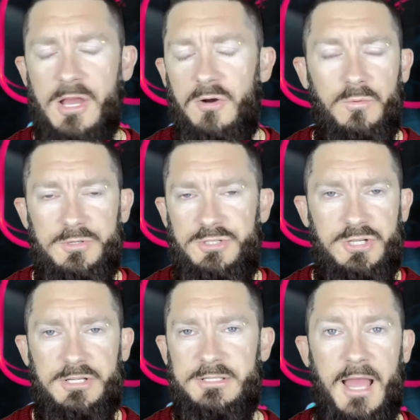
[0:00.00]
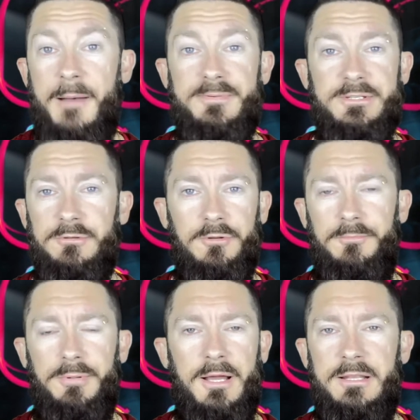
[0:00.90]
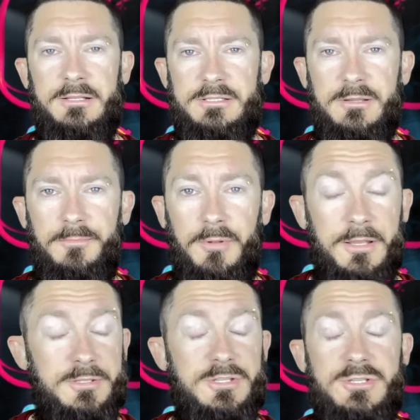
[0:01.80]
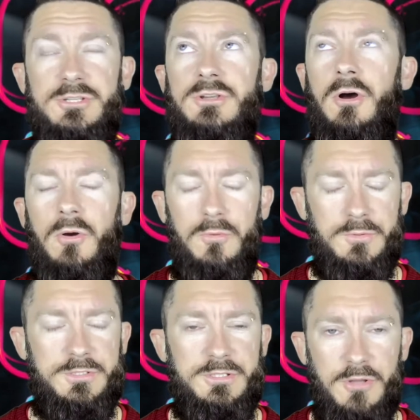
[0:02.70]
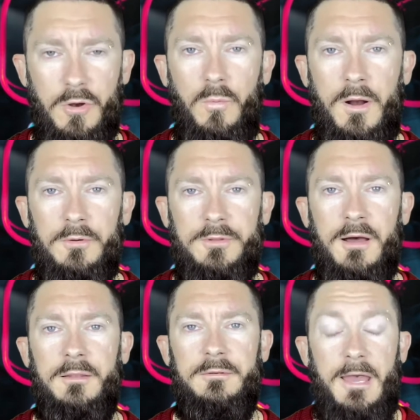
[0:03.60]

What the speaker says: was just absolute, plain and simple, and so well done.